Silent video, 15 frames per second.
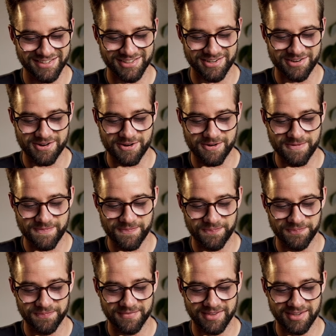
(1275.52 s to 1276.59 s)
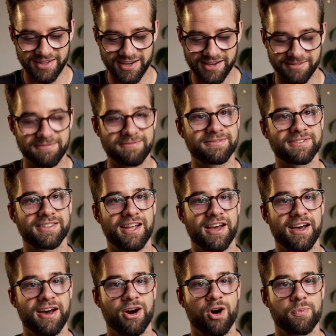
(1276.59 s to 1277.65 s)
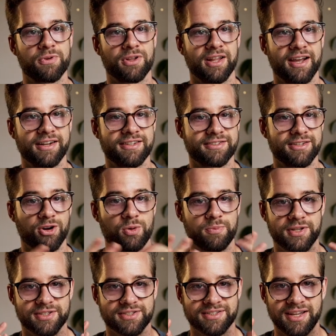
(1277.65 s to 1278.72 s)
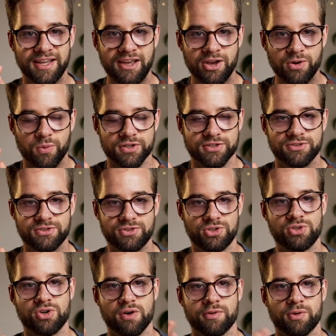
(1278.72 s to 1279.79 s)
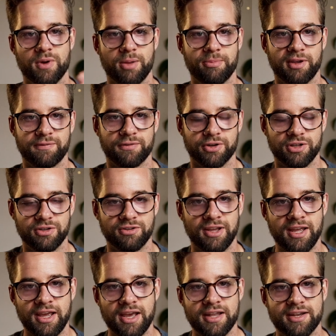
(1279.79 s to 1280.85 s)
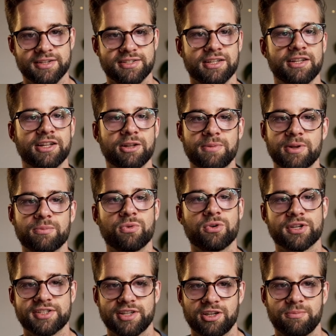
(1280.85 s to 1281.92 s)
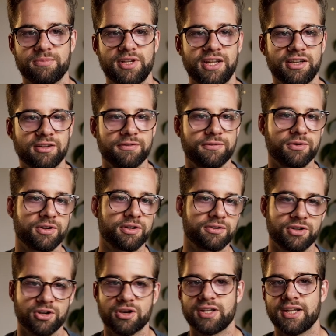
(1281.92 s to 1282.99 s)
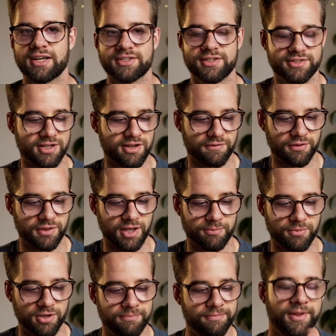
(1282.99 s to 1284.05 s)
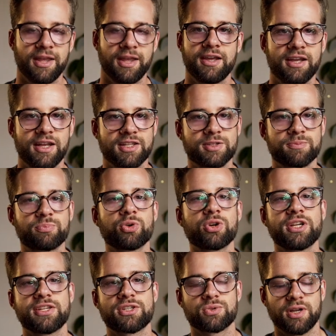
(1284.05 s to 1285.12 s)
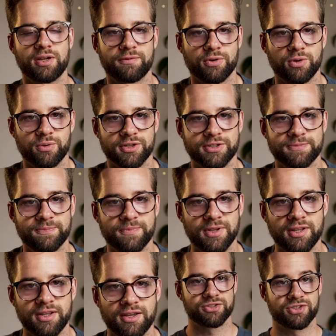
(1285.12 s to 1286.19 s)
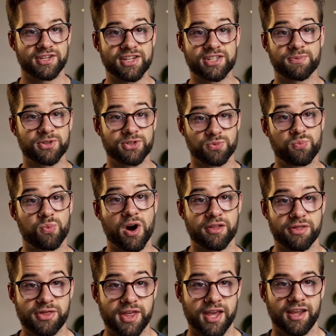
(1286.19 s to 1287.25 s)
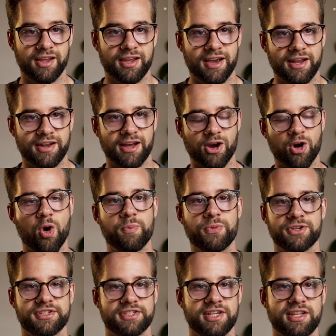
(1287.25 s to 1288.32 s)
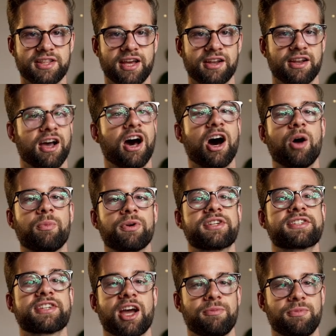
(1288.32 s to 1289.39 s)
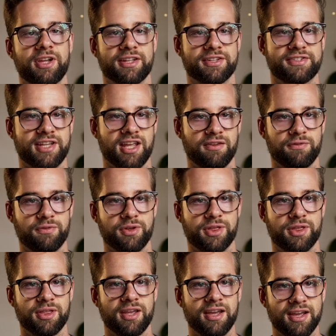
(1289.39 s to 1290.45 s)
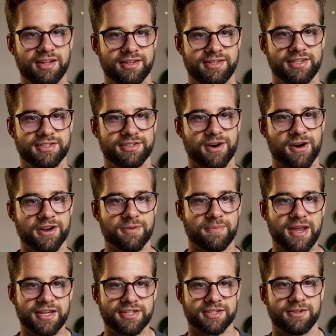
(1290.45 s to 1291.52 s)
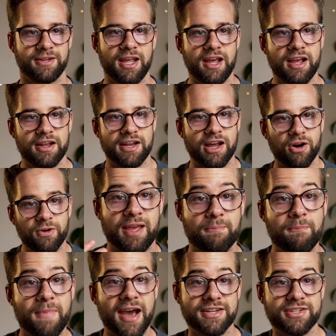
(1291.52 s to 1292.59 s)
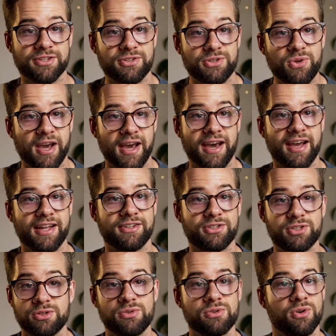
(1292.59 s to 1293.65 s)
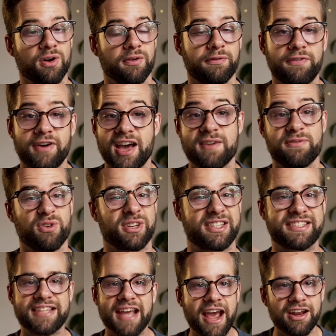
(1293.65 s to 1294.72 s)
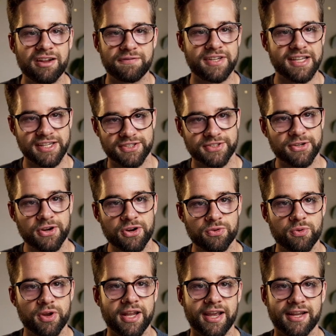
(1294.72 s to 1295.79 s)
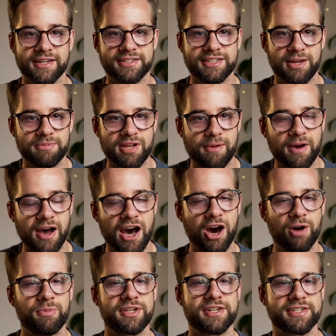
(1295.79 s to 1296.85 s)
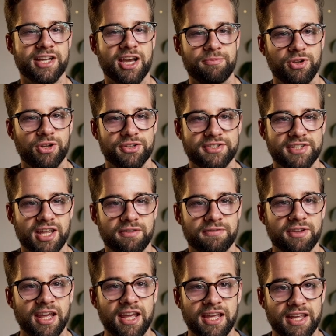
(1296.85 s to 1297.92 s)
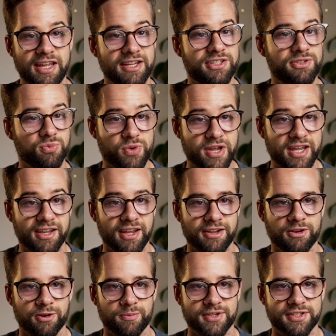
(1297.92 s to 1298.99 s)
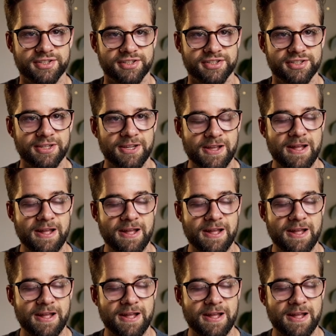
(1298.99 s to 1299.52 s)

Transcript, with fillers: so, yeah, I hope you liked this. I hope this wasn't too overwhelming for you. There's a little bit more setup needed for the connections and everything, but it's pretty straightforward. So this was one thing, and I hope you see that how much time you can save with this automation. Now imagine you had two or five or 10 of these running at the same time, how much time you could save each week in your business.